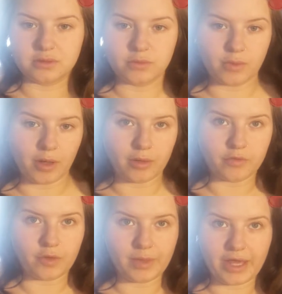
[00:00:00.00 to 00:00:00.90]
well, I've
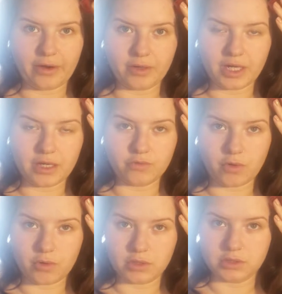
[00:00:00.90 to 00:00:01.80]
got my hair in heated
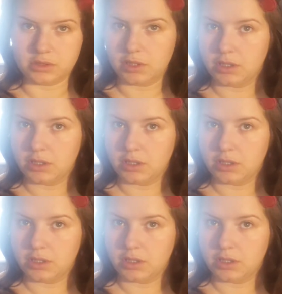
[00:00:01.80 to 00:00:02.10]
rollers,